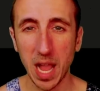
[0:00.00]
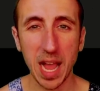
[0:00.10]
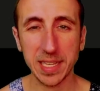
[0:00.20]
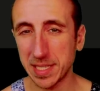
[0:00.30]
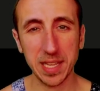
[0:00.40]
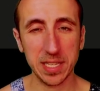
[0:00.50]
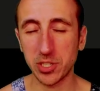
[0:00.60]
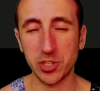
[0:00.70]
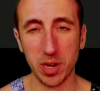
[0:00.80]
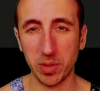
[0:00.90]
I see this
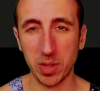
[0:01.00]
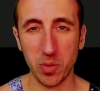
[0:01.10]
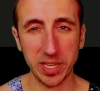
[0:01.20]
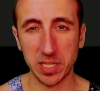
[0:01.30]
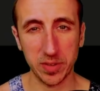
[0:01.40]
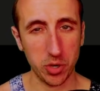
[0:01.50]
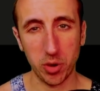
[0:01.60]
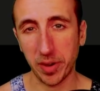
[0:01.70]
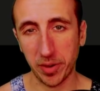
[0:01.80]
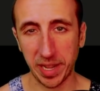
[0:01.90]
as generally a waste of a
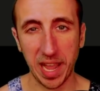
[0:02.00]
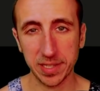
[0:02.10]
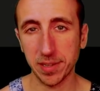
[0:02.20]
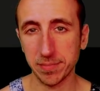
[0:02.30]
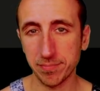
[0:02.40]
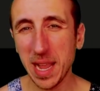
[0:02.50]
turn if you're going to cast it.